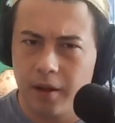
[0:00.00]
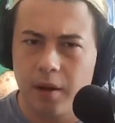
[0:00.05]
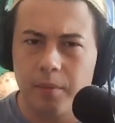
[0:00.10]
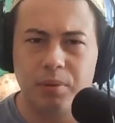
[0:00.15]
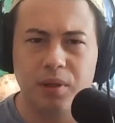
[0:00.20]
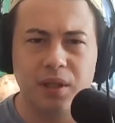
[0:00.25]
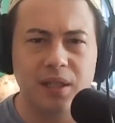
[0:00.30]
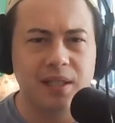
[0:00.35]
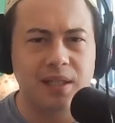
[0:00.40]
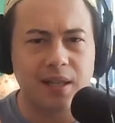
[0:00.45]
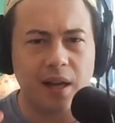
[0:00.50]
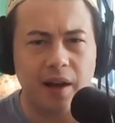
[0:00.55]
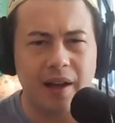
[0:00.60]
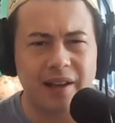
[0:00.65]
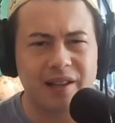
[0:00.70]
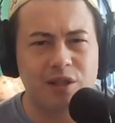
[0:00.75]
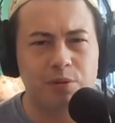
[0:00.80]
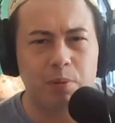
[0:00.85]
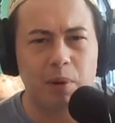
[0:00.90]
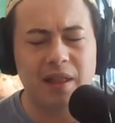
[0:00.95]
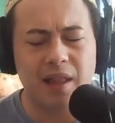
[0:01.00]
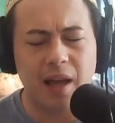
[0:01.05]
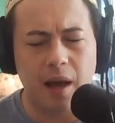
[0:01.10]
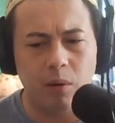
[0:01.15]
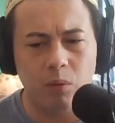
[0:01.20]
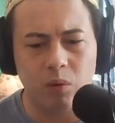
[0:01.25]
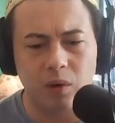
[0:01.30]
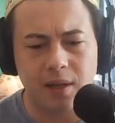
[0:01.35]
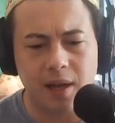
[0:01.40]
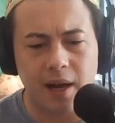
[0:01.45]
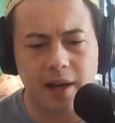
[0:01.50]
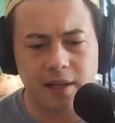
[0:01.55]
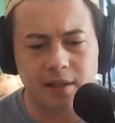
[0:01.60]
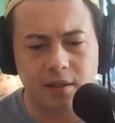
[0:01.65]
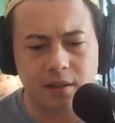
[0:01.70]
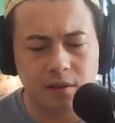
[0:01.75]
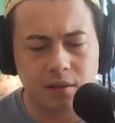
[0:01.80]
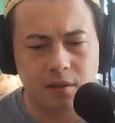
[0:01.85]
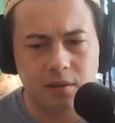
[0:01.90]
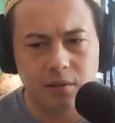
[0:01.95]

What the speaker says: Please explain that one, guys.